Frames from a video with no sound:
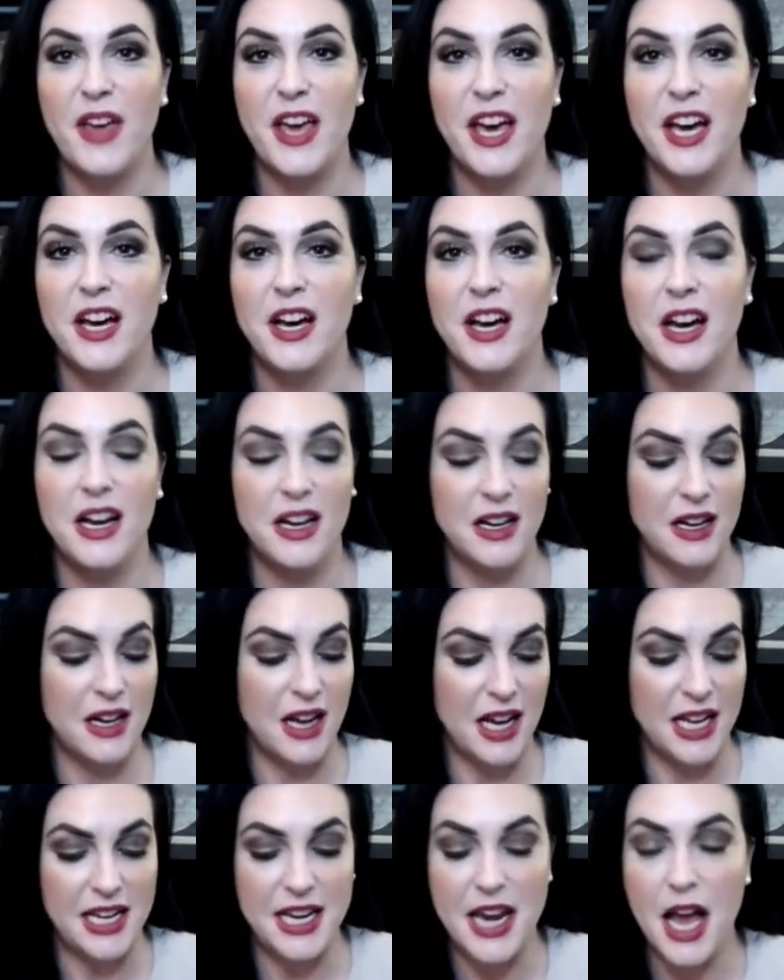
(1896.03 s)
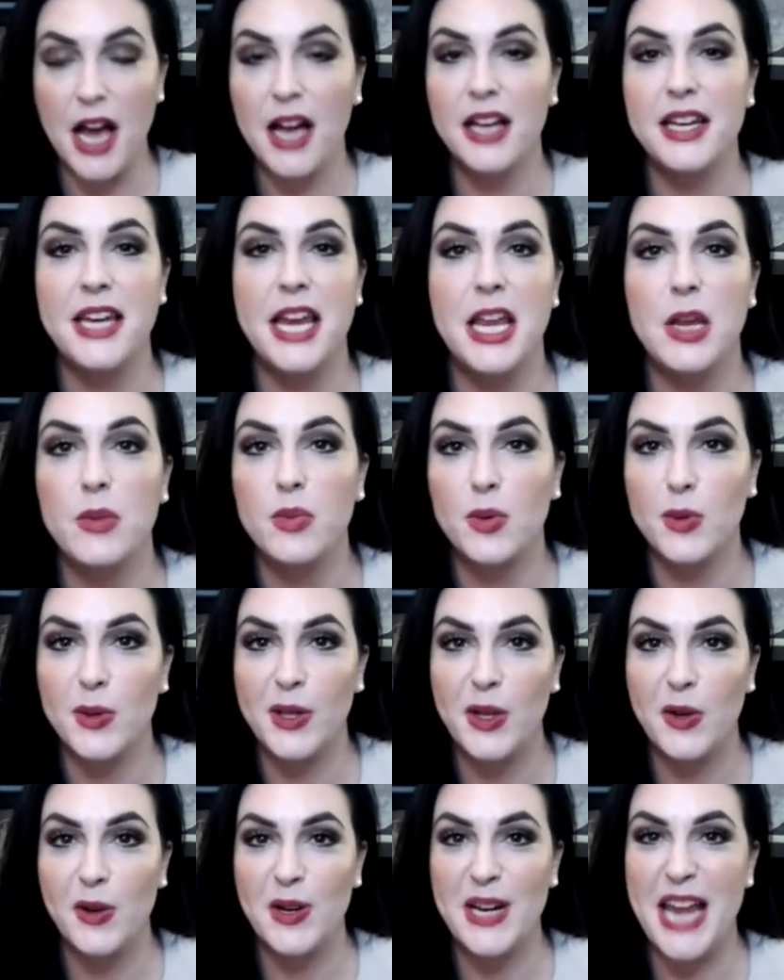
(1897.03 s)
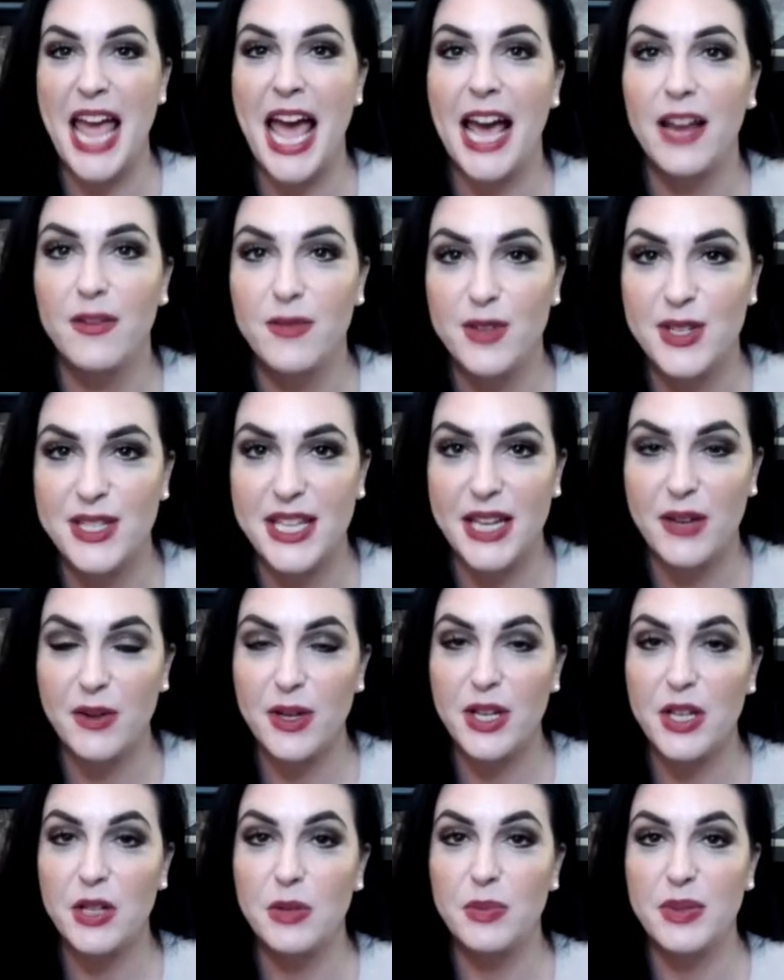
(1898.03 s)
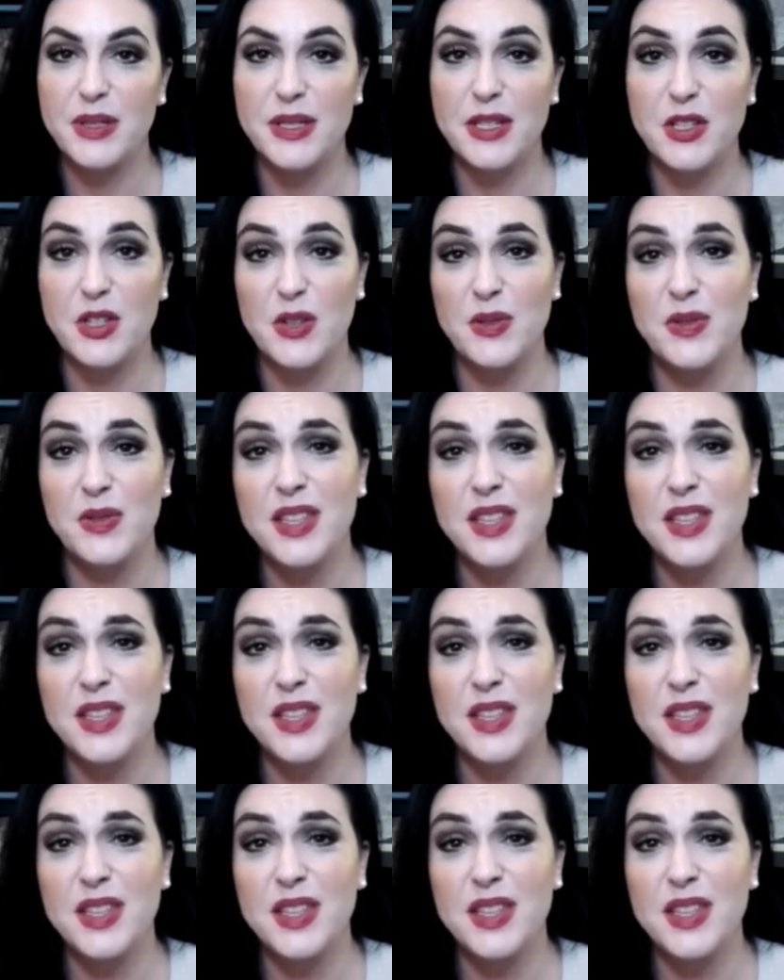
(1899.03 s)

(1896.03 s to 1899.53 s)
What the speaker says: a non-neighborly or an adversarial position.